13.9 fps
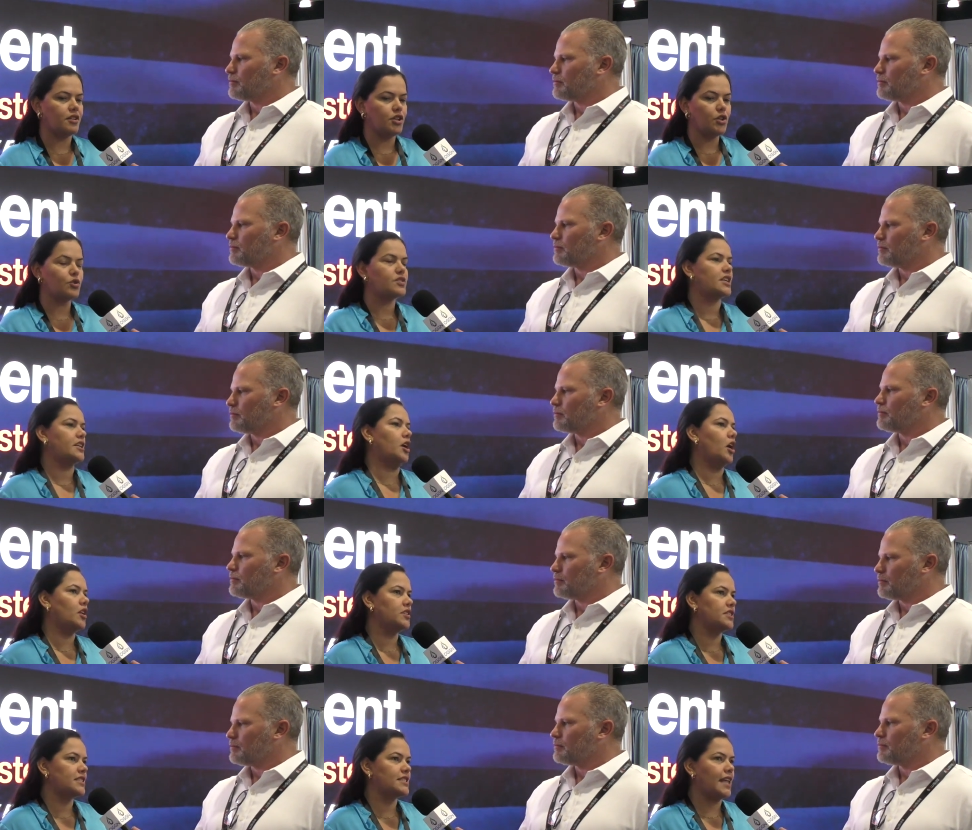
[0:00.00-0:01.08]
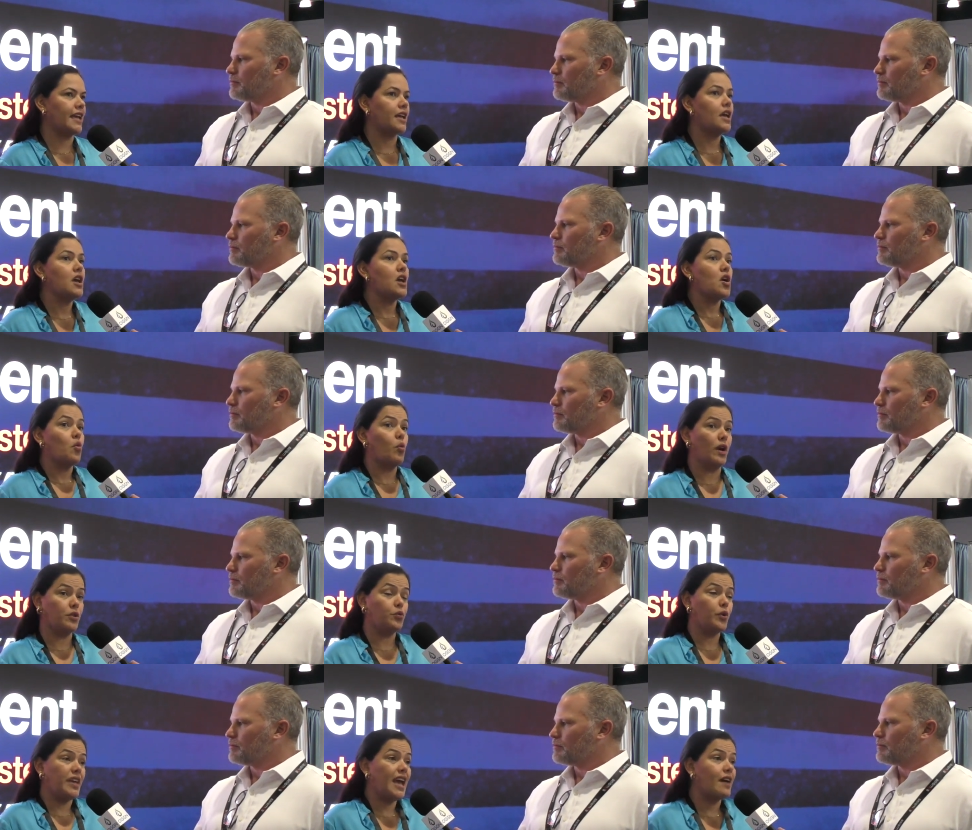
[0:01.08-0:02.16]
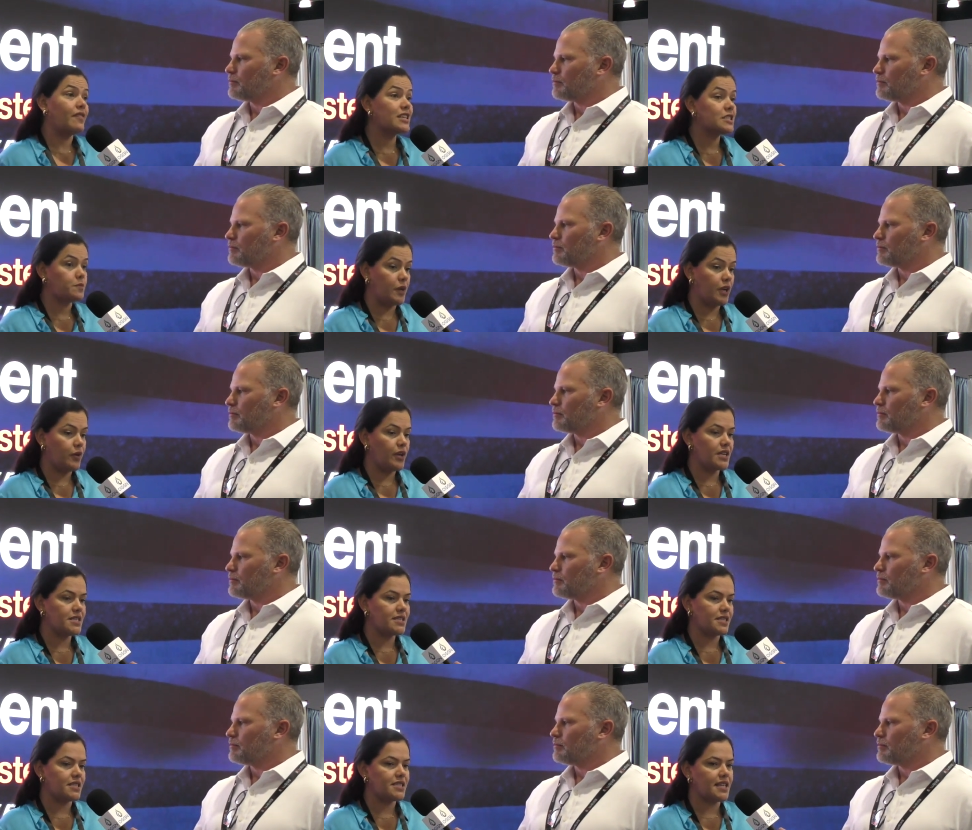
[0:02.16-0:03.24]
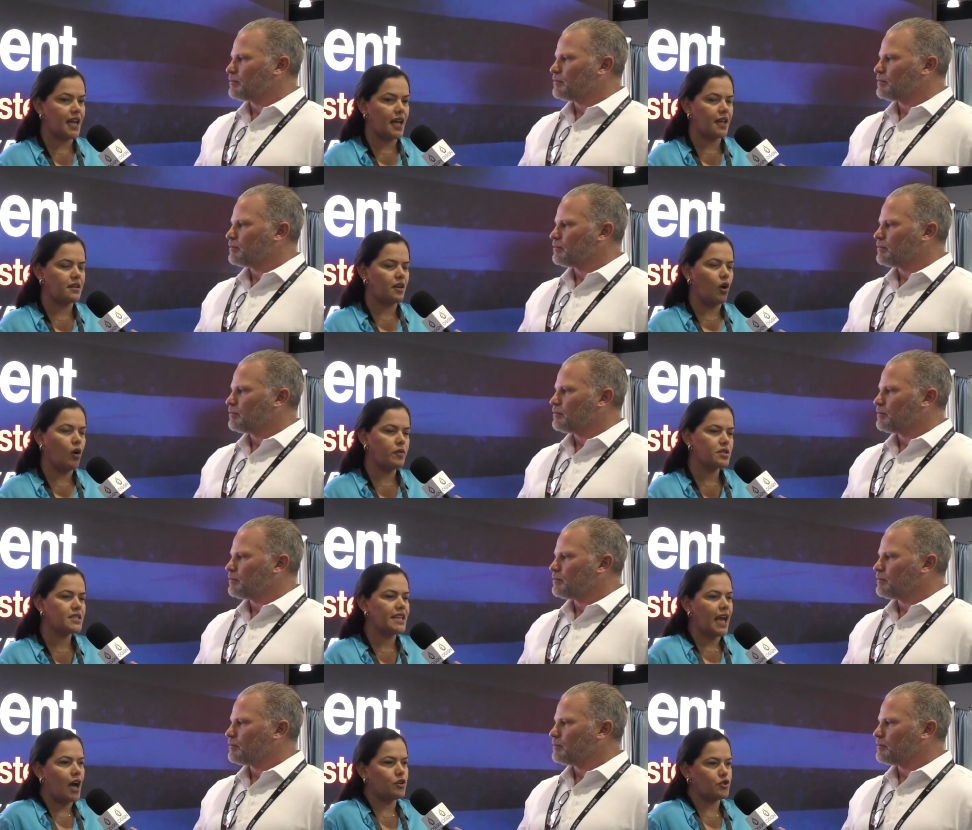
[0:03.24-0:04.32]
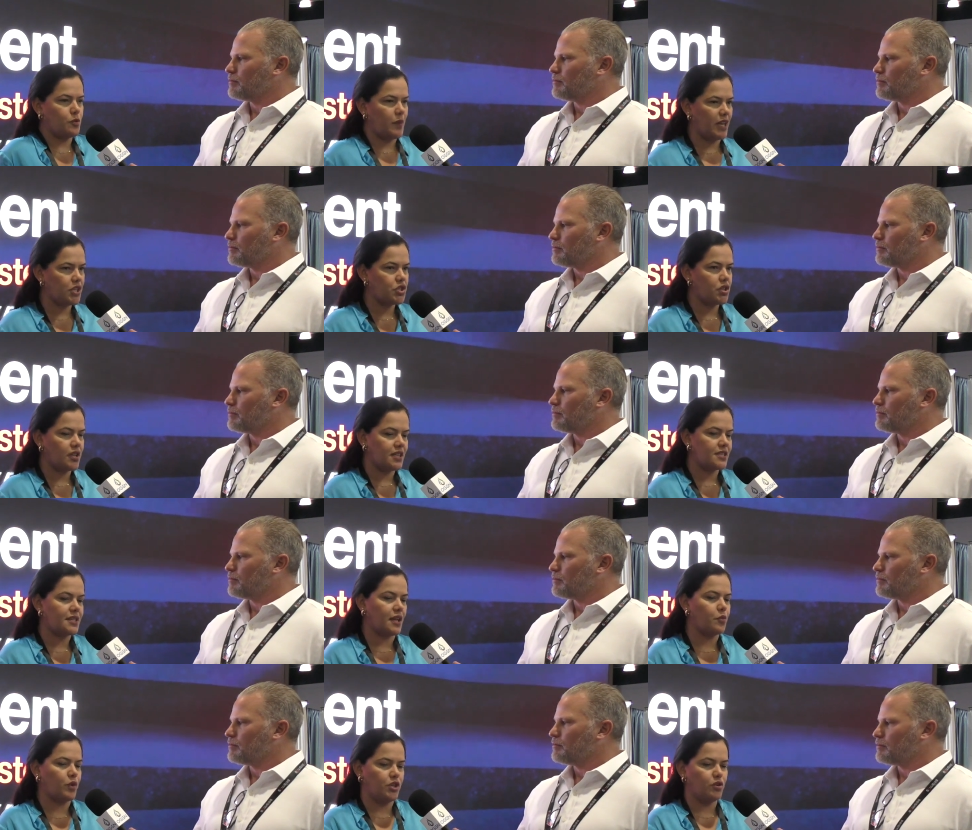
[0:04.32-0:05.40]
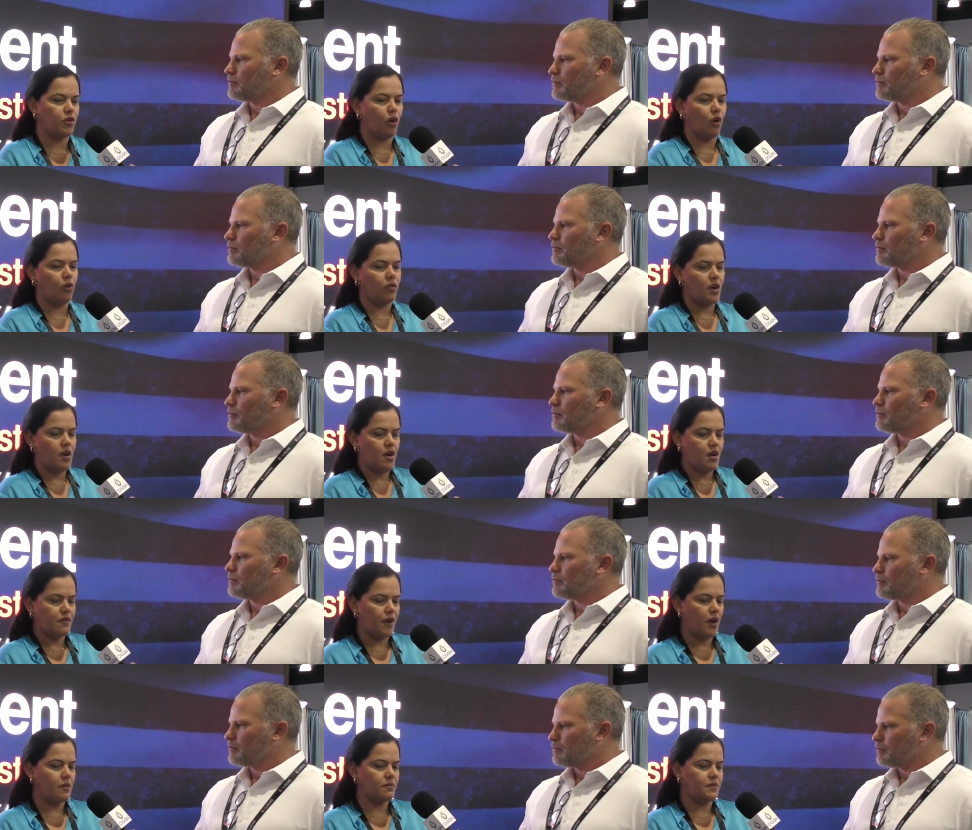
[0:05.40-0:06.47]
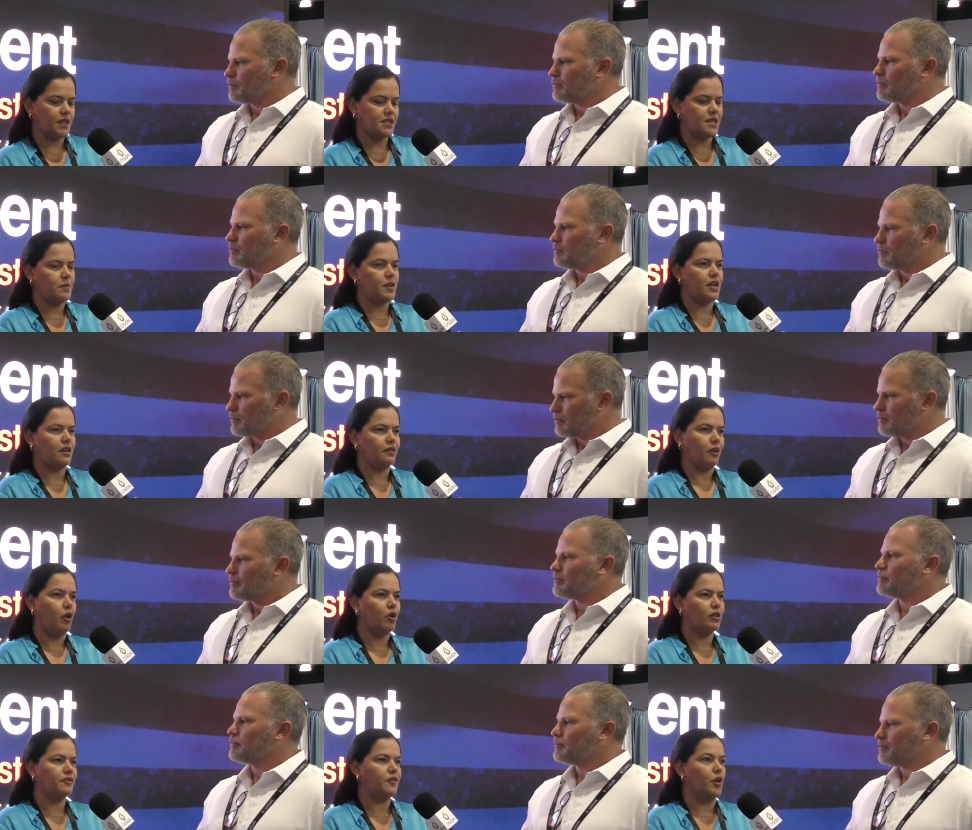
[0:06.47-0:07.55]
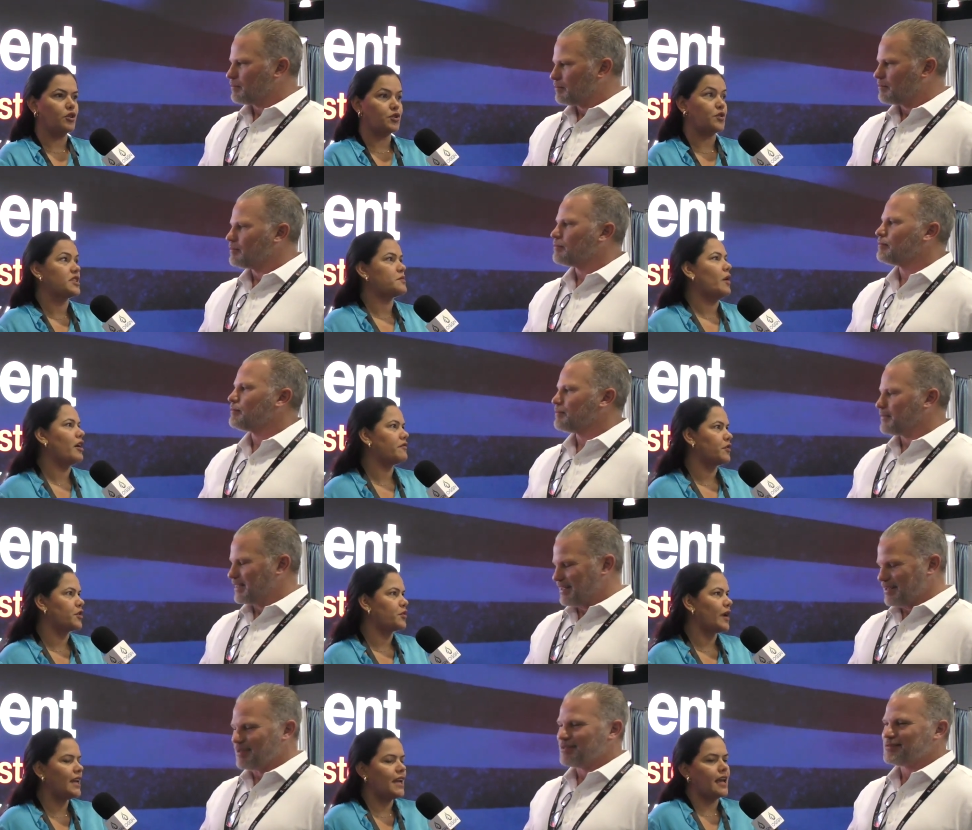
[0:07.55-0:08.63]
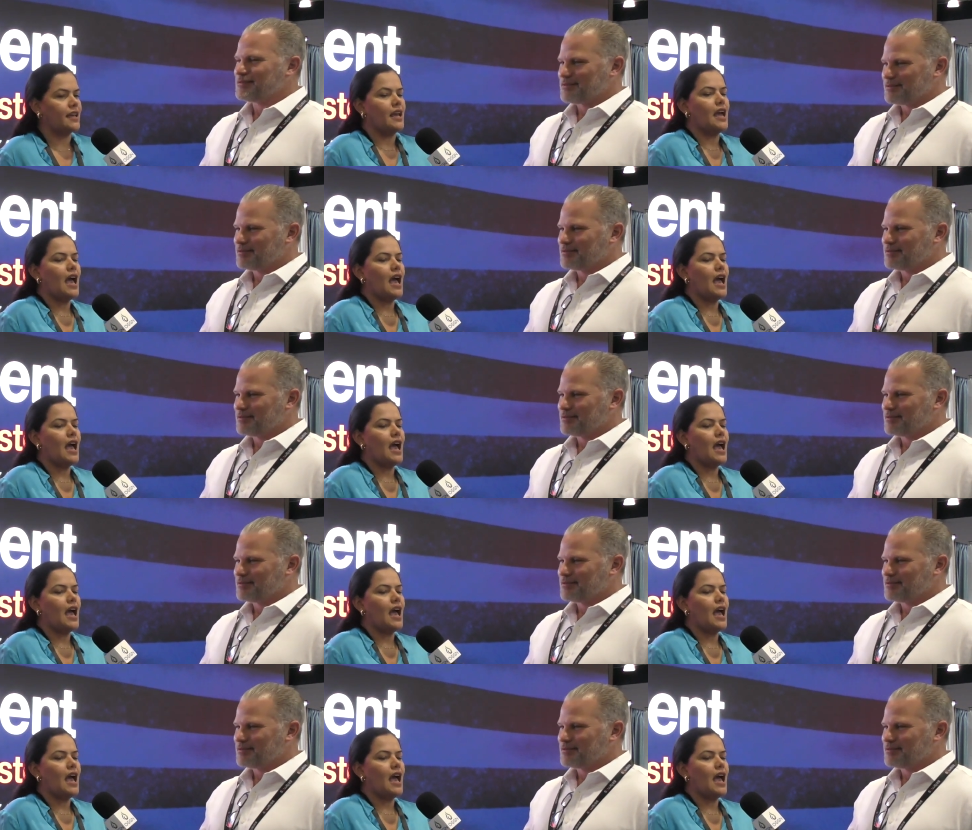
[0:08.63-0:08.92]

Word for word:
Speaker 1: new technologies. Like, what we have experienced is that obviously automation is like when you go from the typical old phone to the smartphone, right? Like